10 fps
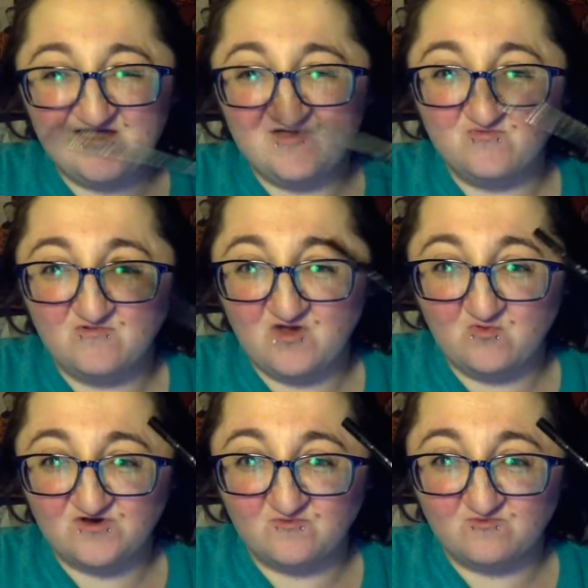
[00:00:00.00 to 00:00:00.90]
I
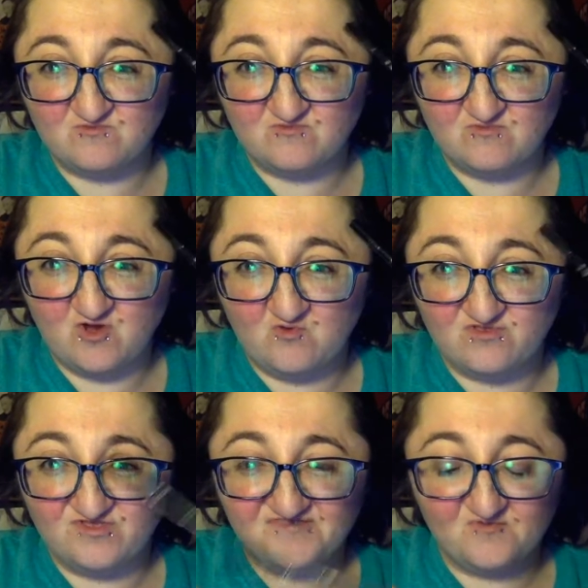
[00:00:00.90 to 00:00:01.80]
wouldn't go
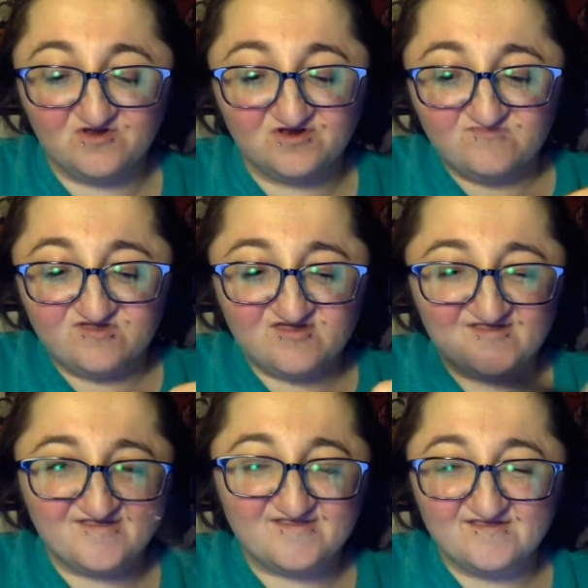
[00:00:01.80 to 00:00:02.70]
with this one,
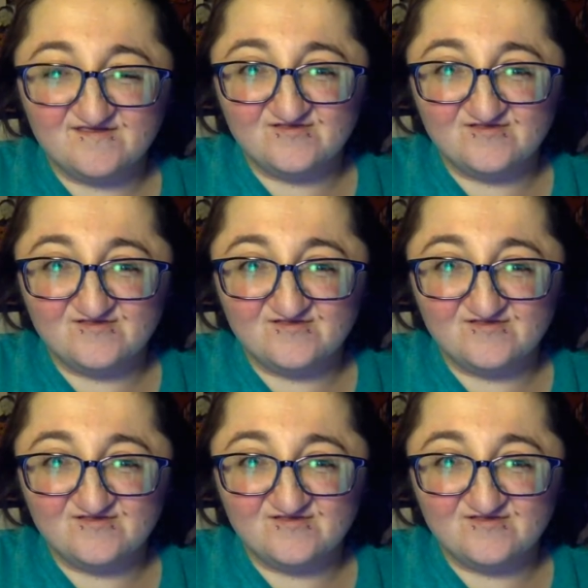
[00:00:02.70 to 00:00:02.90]
because